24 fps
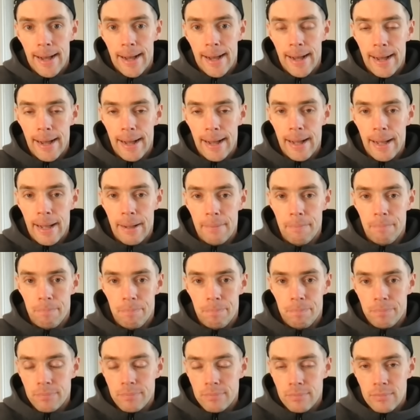
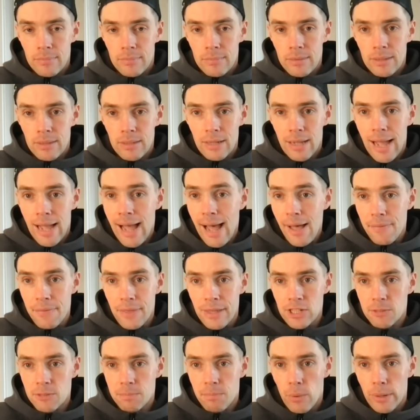at
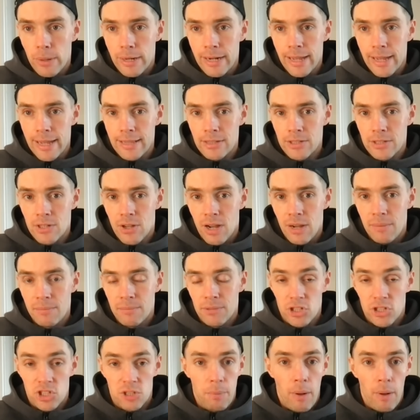this point in time,
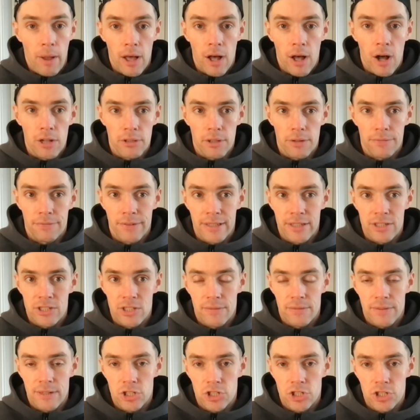despite our
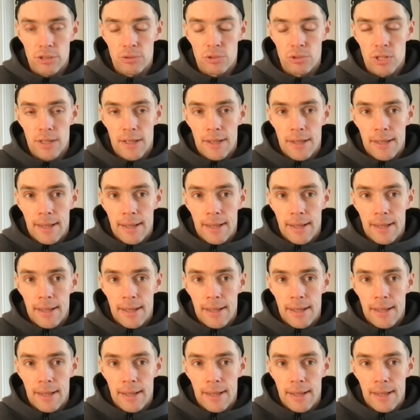defensive issues.